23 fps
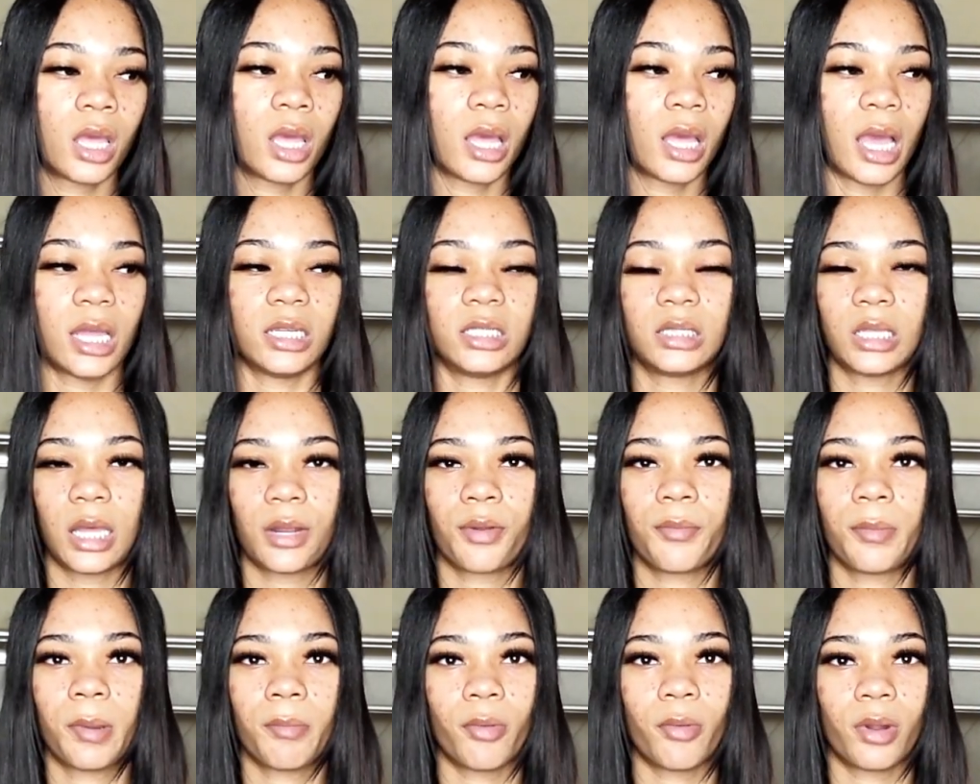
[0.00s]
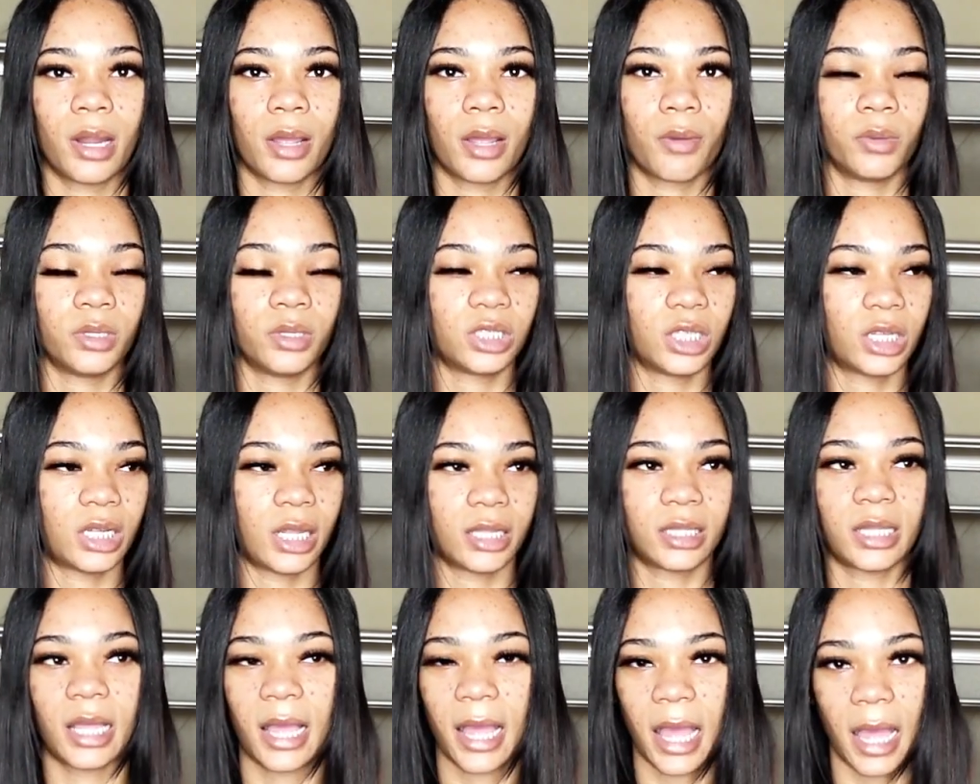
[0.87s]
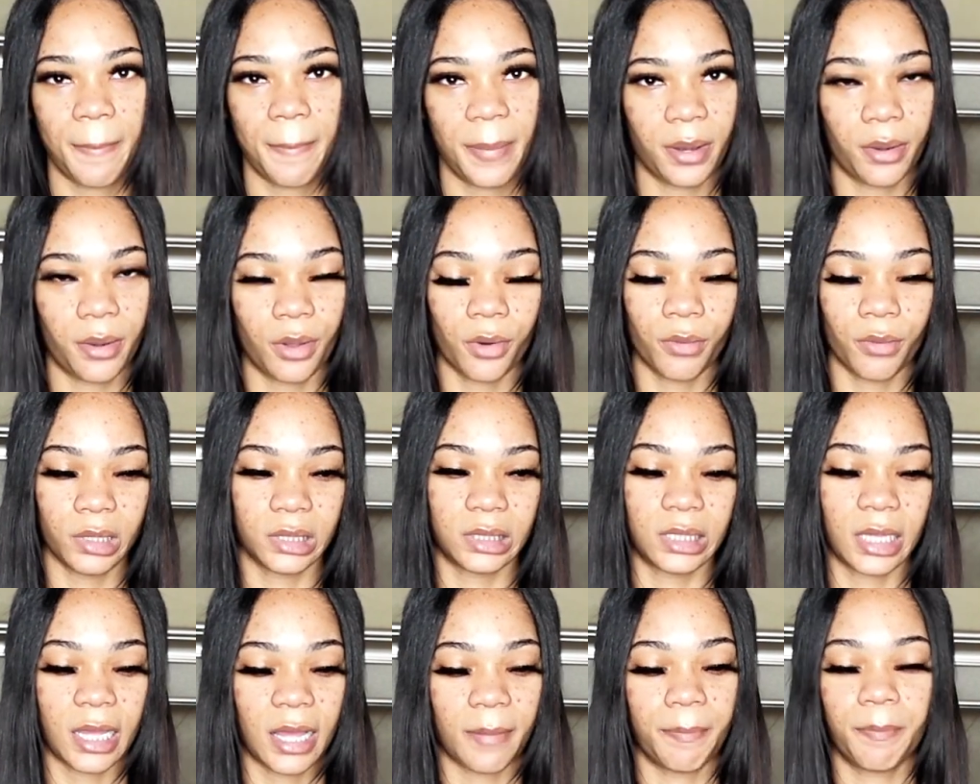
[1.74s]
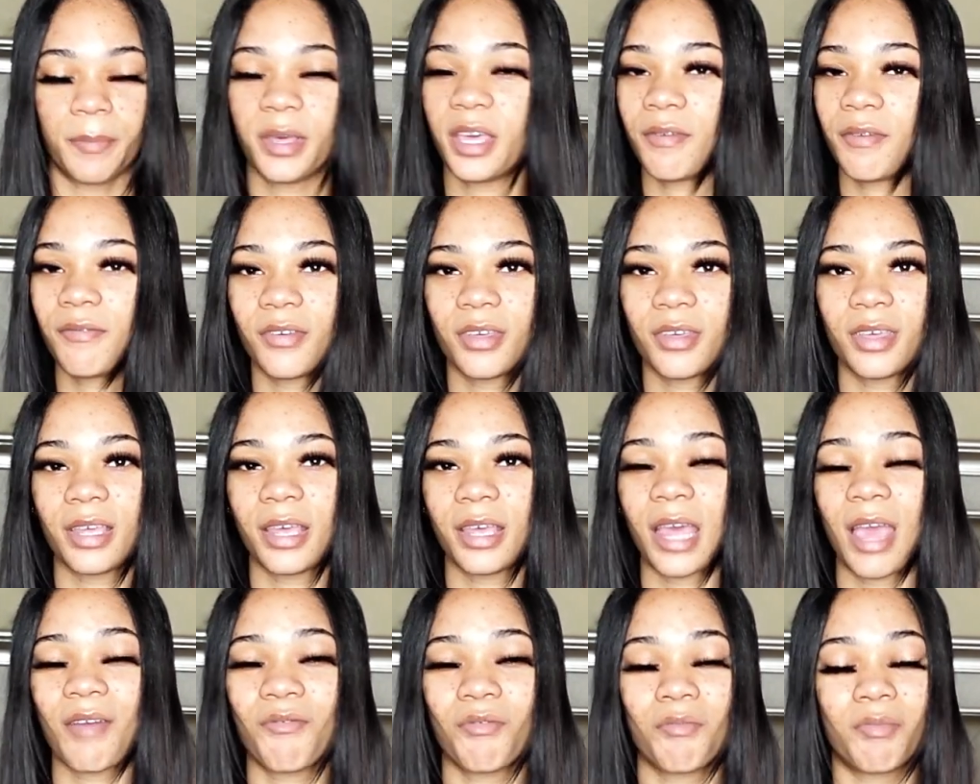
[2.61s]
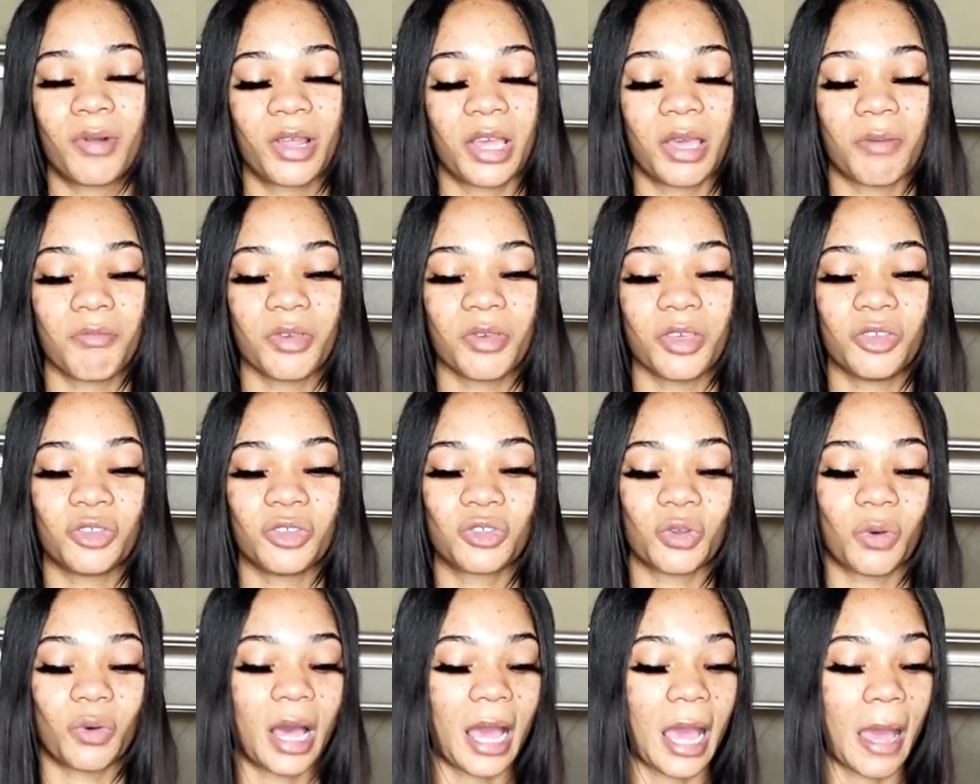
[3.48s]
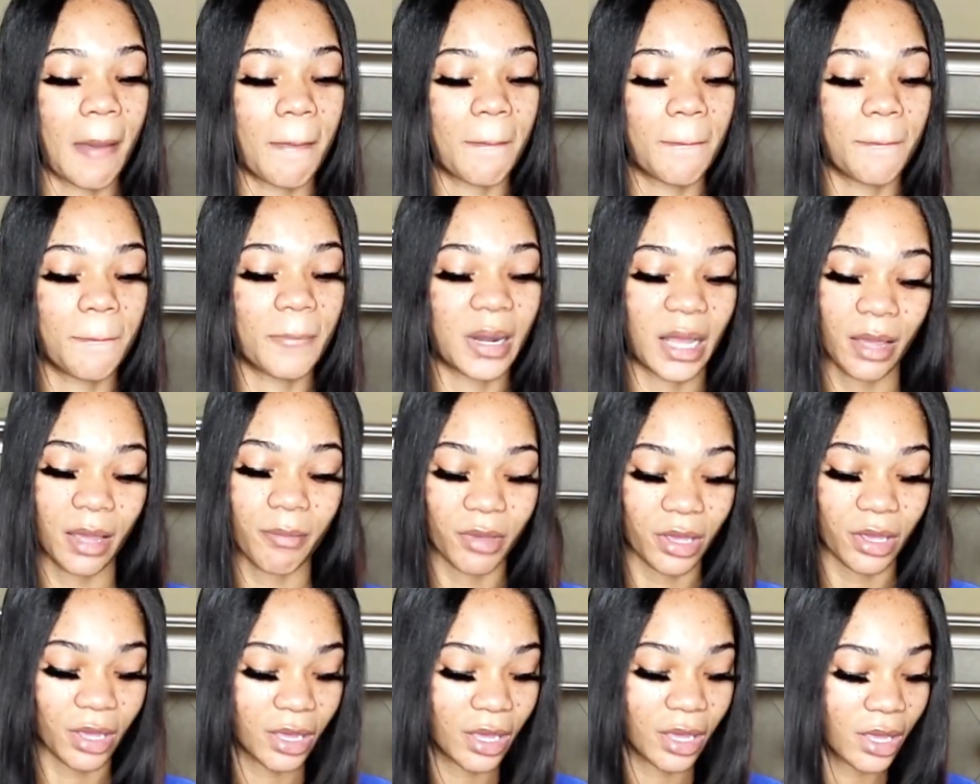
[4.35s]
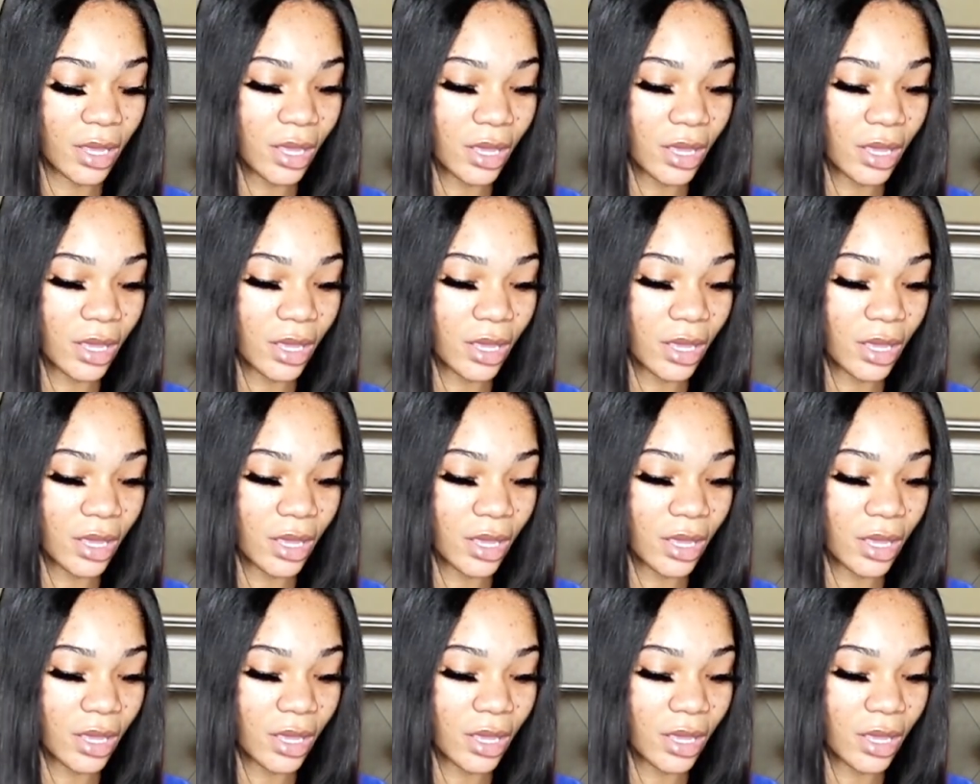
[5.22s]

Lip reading: I just gotta remember, like, when shit like that happen, always to pivot and have a plan B. So I had plan B.